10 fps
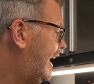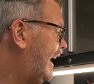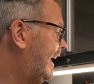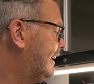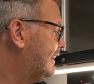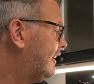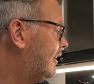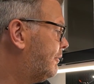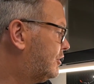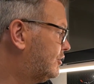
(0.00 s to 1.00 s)
and
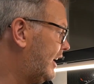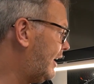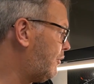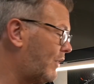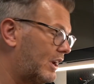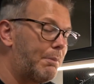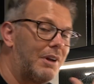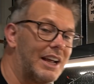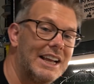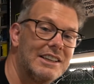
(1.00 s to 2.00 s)
because when I
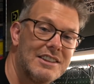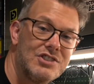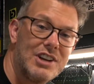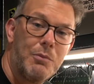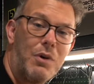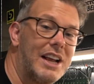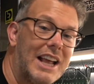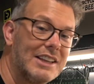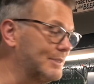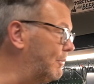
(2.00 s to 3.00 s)
plug it into the Gen 1
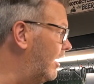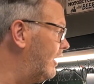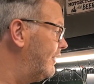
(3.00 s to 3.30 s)
Cansmart,